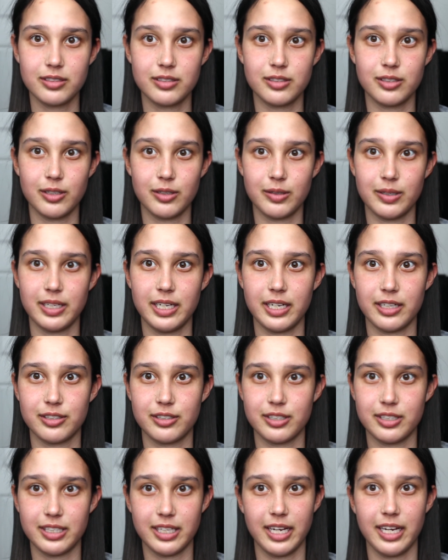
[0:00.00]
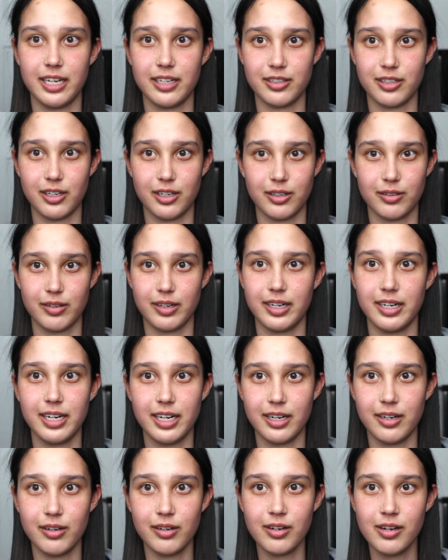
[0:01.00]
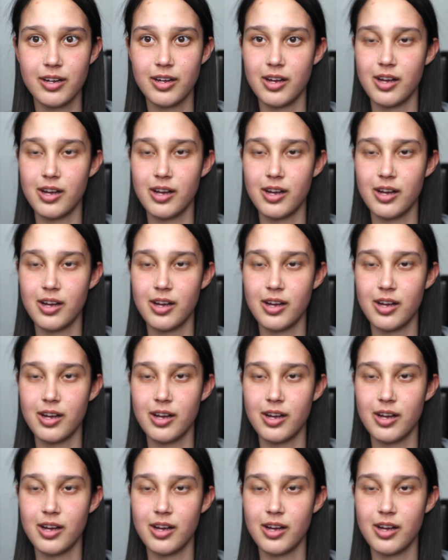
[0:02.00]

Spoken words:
so he actually can't talk right now.